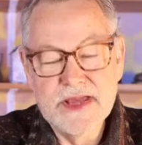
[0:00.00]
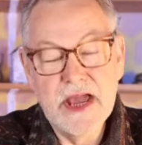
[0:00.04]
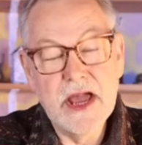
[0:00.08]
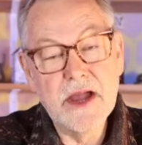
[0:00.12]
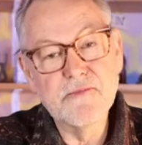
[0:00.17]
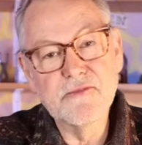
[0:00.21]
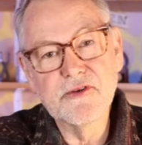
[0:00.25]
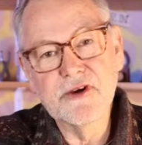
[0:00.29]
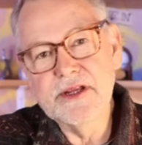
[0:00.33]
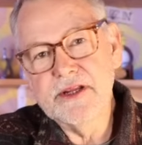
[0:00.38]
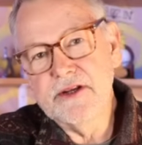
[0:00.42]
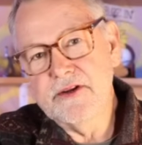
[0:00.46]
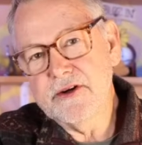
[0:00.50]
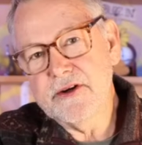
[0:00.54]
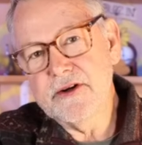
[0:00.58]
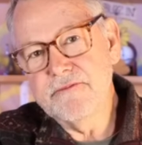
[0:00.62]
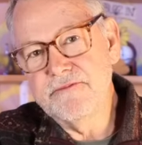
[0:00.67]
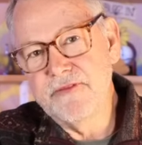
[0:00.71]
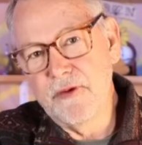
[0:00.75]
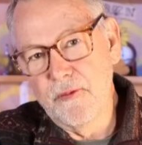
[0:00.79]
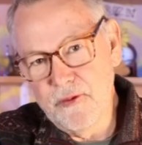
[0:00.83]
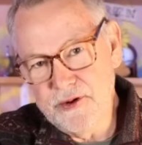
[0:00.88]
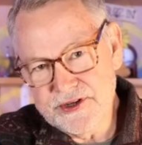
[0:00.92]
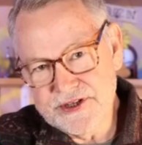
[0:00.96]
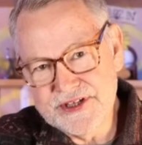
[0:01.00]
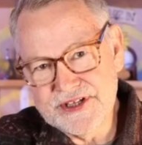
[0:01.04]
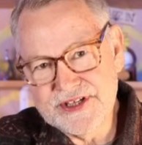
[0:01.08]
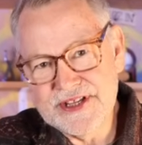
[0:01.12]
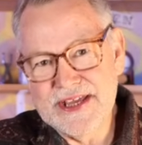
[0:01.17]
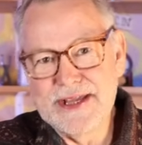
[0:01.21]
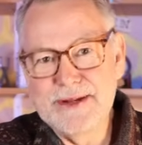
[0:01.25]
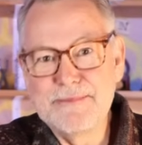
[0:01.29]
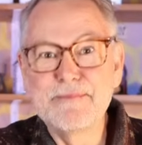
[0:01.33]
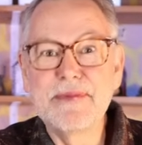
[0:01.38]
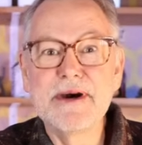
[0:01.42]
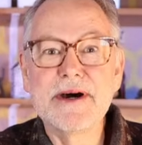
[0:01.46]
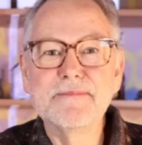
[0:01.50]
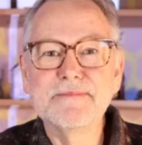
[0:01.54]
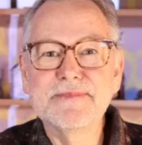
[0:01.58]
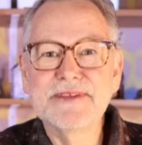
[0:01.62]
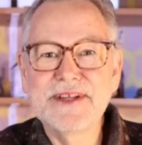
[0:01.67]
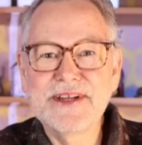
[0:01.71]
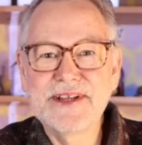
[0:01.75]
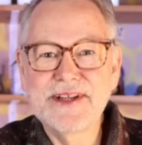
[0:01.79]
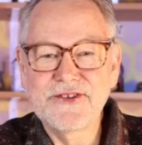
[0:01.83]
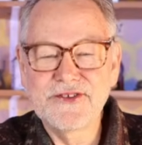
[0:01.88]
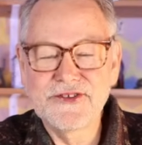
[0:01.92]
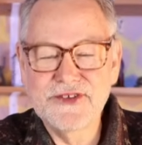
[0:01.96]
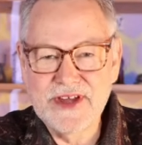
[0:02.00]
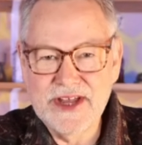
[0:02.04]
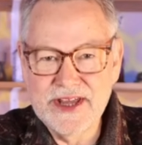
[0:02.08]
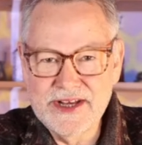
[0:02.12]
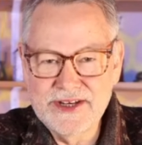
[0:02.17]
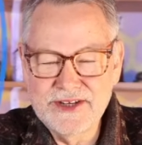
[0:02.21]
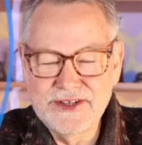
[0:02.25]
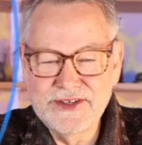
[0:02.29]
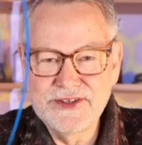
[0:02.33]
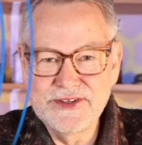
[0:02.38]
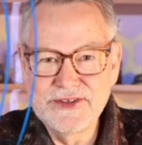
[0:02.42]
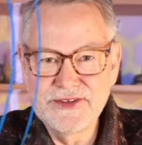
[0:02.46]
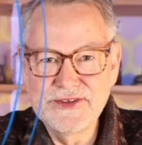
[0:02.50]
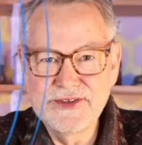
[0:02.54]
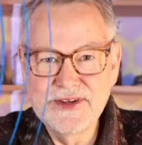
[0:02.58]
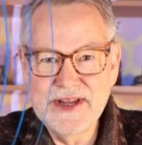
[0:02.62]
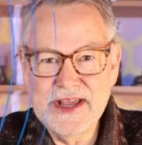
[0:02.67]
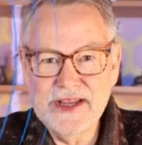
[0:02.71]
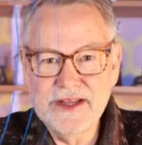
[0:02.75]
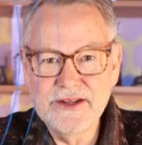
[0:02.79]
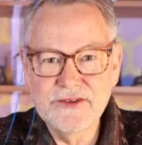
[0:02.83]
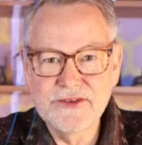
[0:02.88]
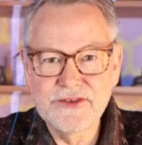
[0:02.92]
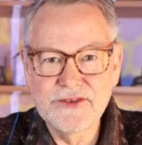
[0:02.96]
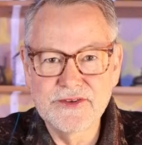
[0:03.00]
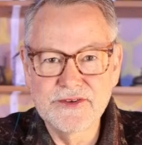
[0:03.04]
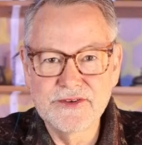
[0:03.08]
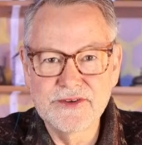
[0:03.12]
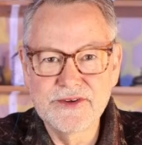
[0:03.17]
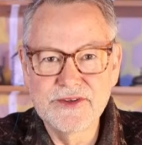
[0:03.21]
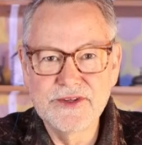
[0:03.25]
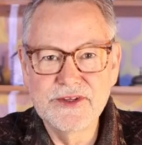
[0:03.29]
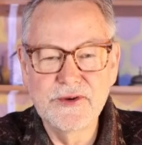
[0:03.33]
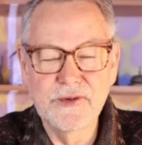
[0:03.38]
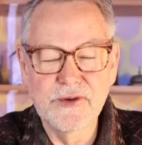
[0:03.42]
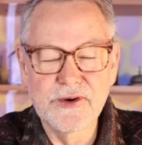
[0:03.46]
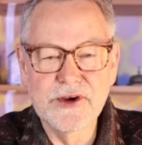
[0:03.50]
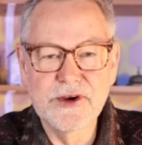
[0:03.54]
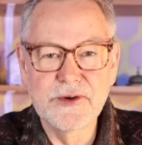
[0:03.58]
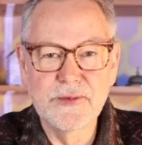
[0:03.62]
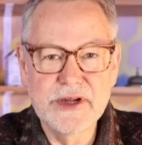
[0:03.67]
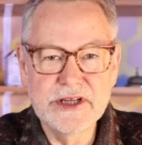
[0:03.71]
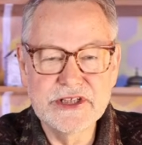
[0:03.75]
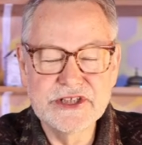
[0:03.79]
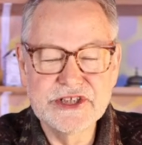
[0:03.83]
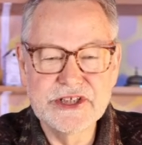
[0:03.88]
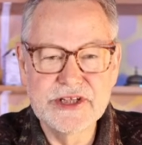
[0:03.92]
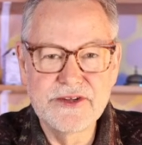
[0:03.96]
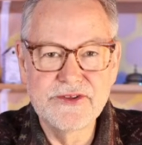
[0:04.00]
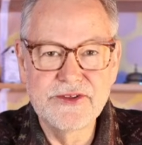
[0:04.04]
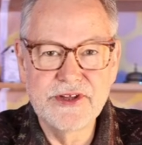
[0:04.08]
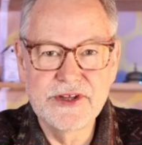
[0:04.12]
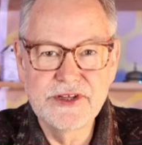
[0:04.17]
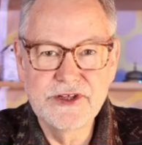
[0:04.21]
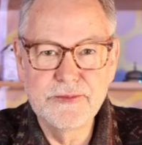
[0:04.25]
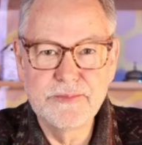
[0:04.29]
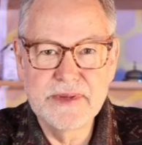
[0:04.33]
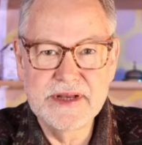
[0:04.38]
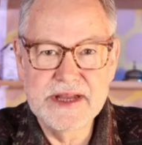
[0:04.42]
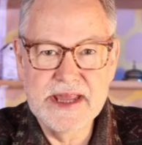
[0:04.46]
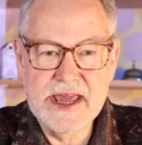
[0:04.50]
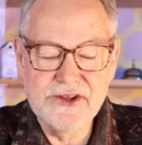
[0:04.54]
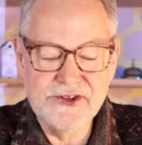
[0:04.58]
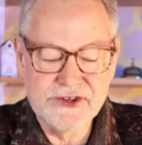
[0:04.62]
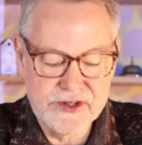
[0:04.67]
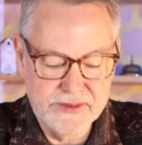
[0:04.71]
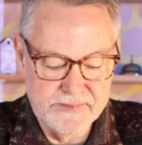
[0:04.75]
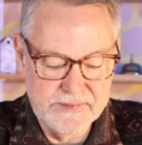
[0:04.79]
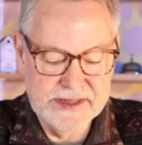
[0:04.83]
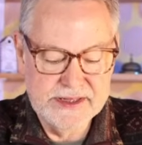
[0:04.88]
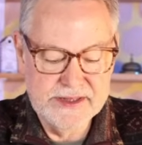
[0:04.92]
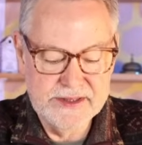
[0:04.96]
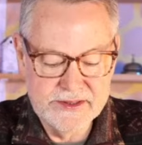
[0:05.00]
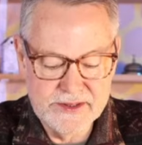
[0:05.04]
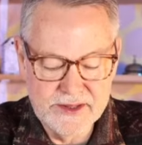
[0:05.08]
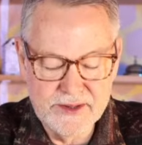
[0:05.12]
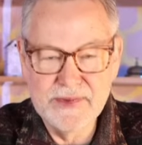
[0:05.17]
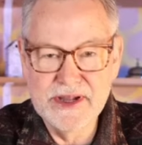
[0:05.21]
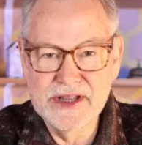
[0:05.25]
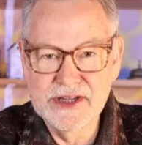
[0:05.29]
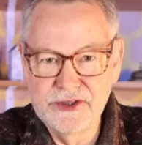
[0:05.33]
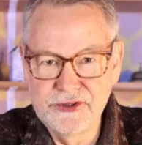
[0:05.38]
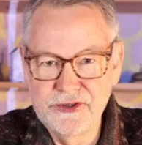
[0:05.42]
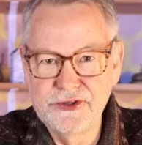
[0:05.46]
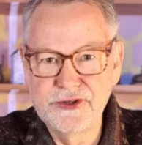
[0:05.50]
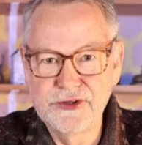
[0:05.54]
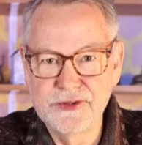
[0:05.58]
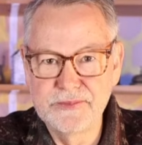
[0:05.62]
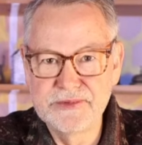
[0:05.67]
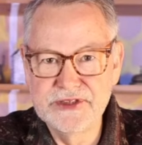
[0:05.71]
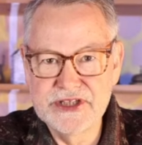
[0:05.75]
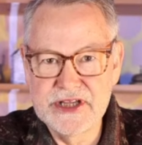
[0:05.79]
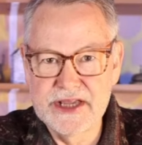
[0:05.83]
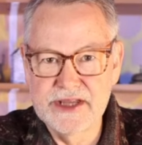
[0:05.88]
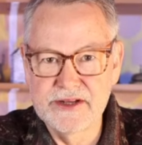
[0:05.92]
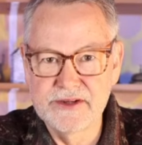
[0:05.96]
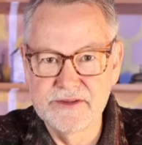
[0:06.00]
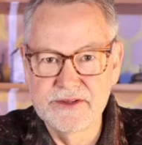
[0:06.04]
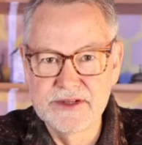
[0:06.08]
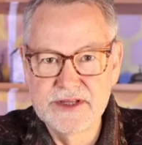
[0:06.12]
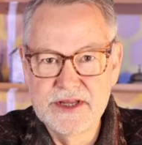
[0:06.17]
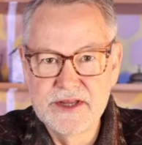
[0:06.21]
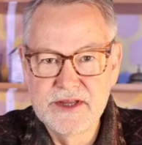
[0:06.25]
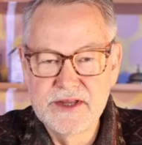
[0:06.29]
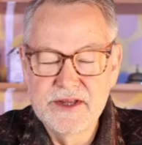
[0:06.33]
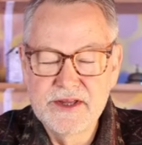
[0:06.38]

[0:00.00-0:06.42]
I'm really looking forward today. Pumped and excited to answer your questions that you've been asking me on my YouTube channel.